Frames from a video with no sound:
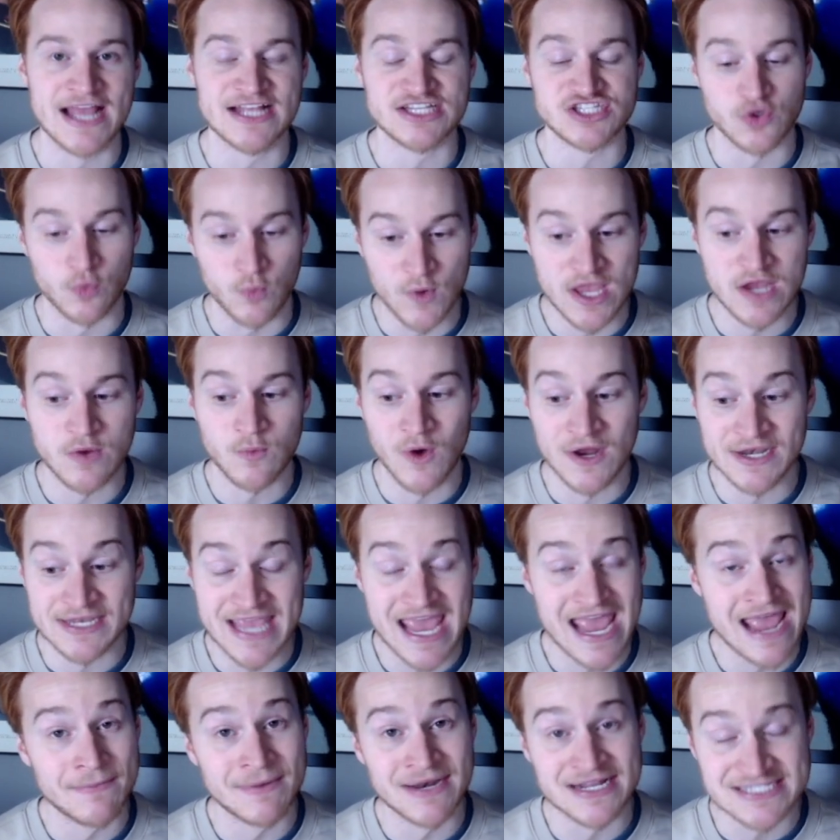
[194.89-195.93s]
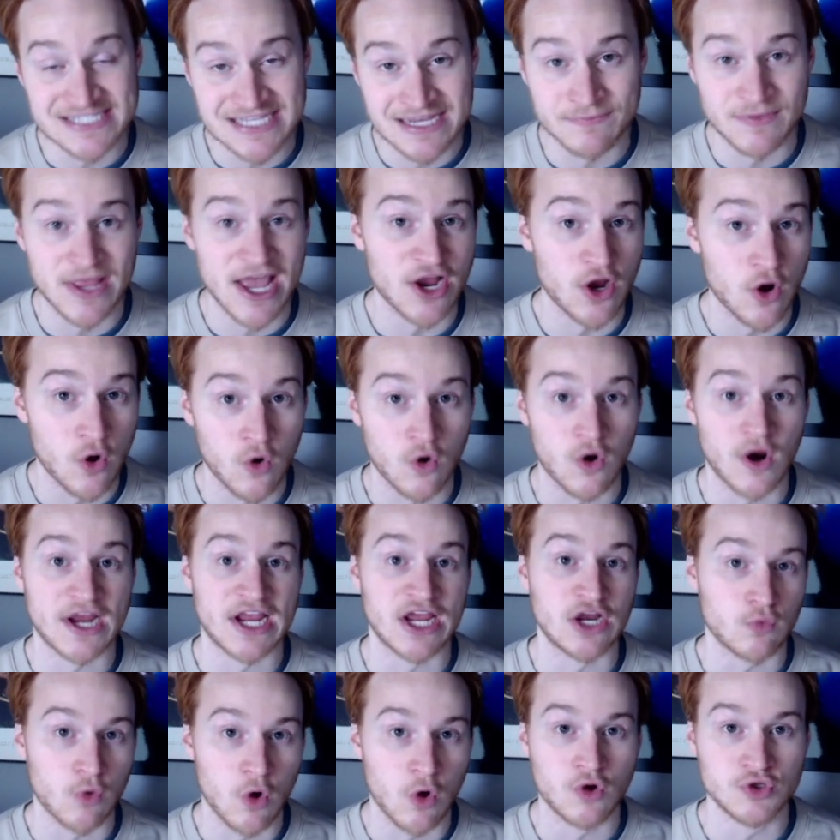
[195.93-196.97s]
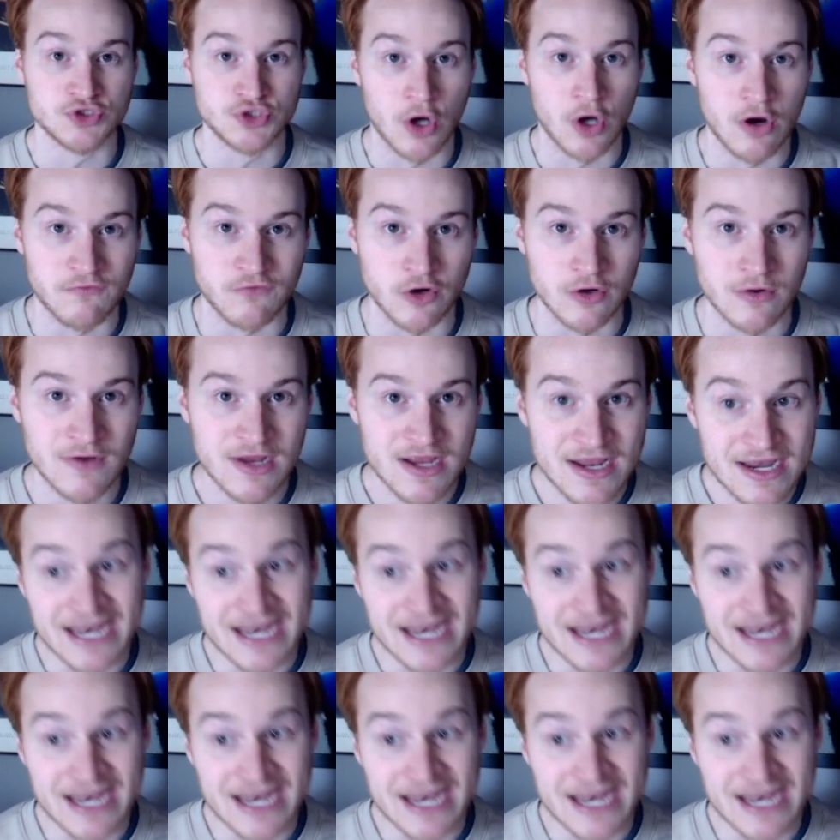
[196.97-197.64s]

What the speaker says: It's a week 1 game, and it seemed like Oregon rolled over.